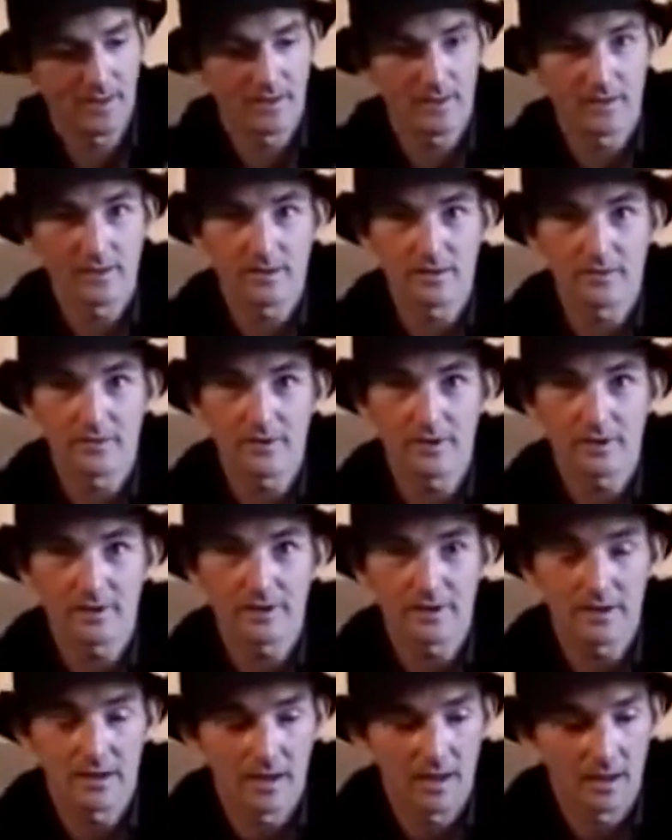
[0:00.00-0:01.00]
And you're
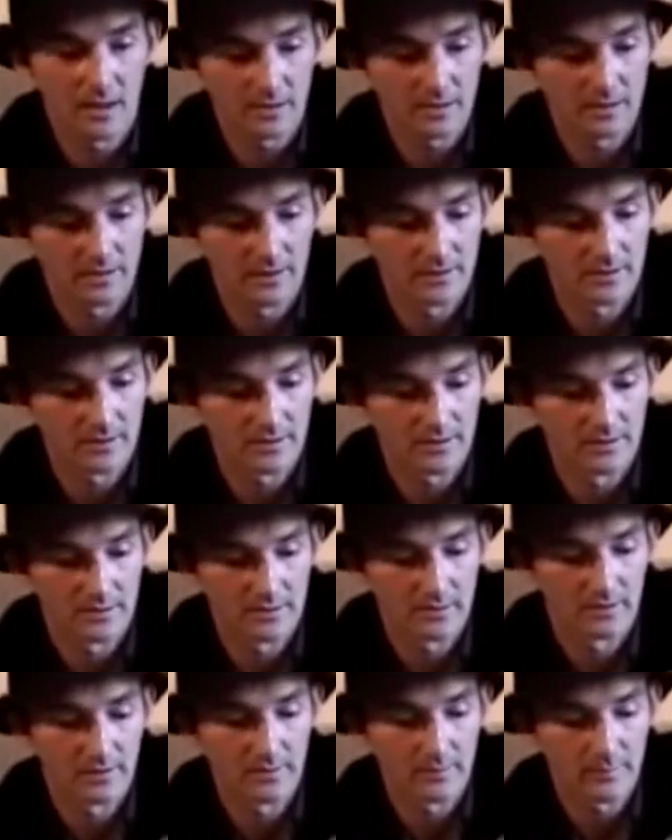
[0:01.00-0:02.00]
ready,
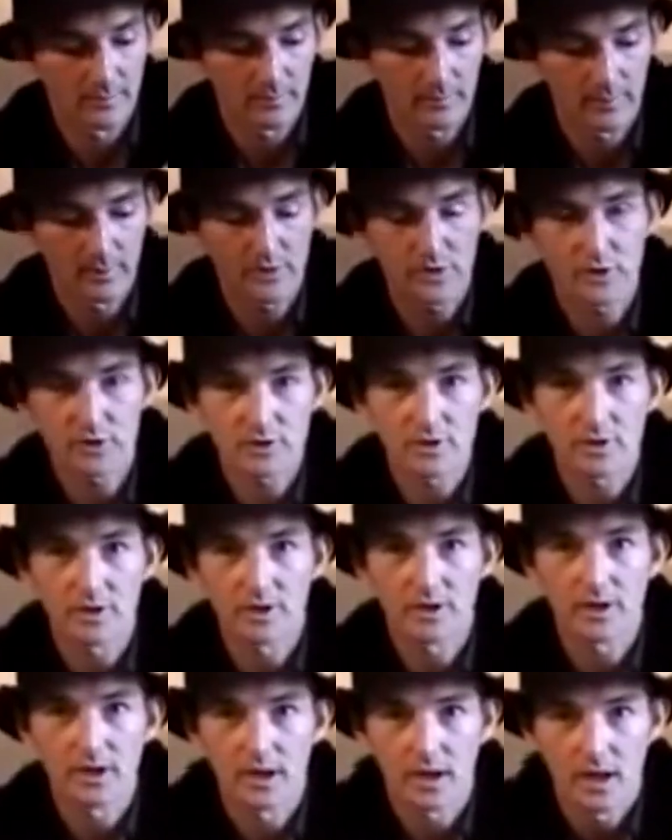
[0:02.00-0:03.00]
push.
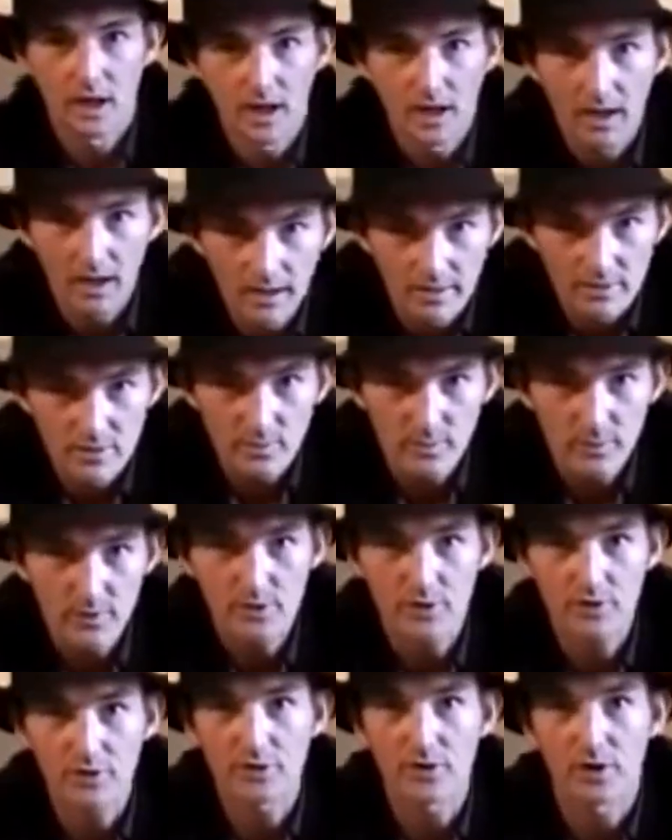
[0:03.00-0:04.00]
As you
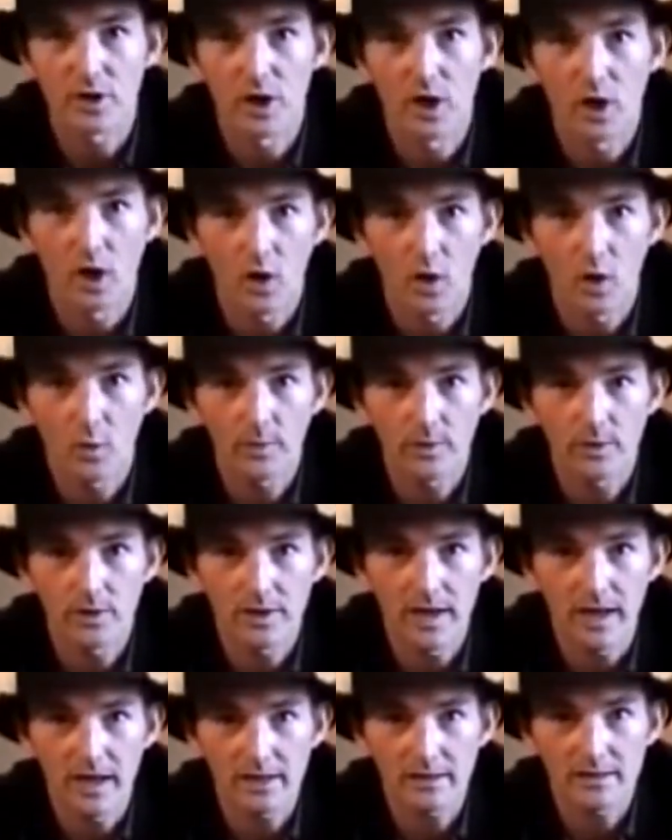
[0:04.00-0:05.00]
push, open
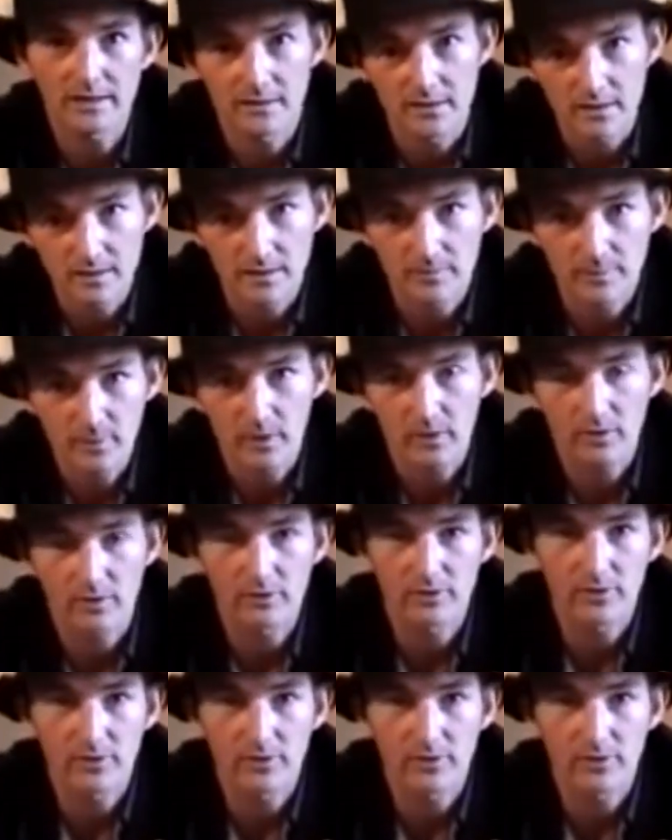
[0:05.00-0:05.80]
your legs and the bottle